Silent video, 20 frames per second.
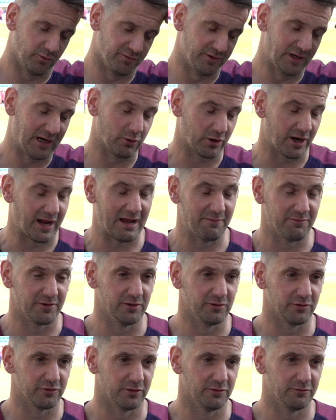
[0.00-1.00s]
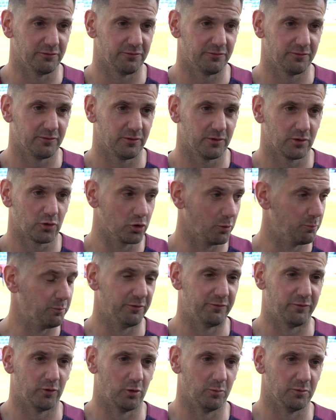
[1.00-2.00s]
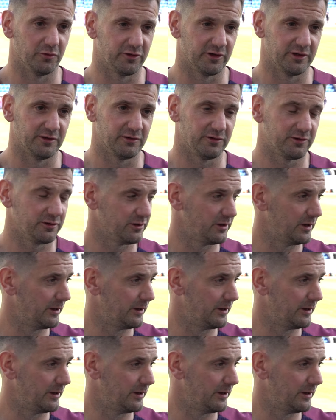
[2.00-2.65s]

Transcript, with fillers: we've now got evidence of good performances.